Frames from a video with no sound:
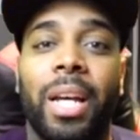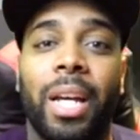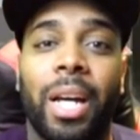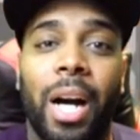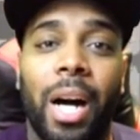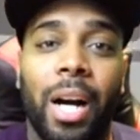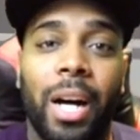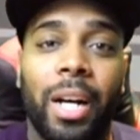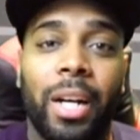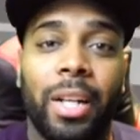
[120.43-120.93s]

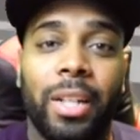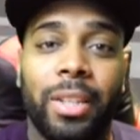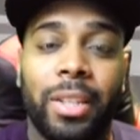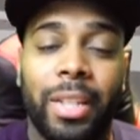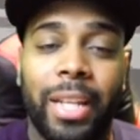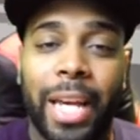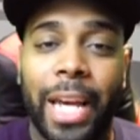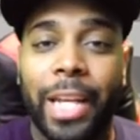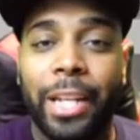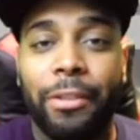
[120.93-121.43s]

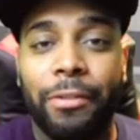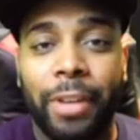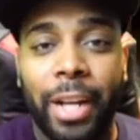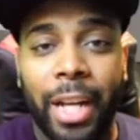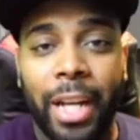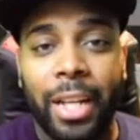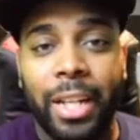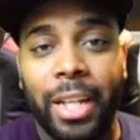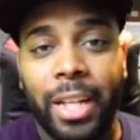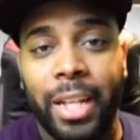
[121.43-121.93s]

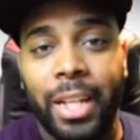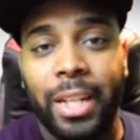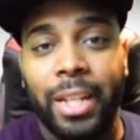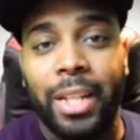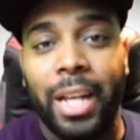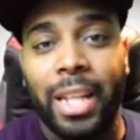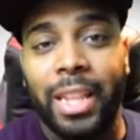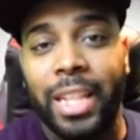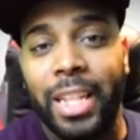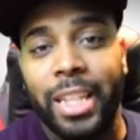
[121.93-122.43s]
Gatorade and
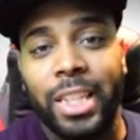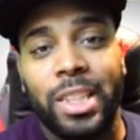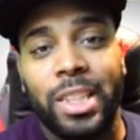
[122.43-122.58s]
I think